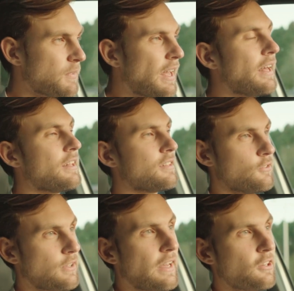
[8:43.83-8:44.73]
And
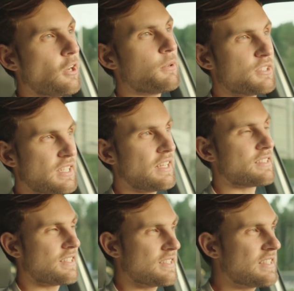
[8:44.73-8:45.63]
Dyno Numbers has
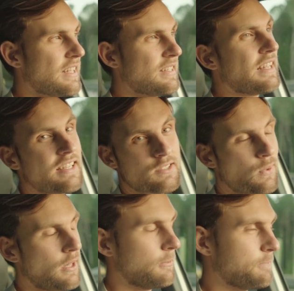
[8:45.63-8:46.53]
said that as
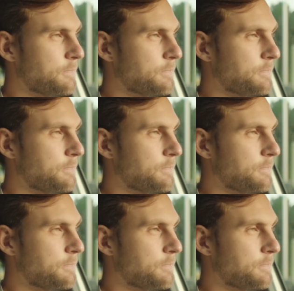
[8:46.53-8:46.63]
well.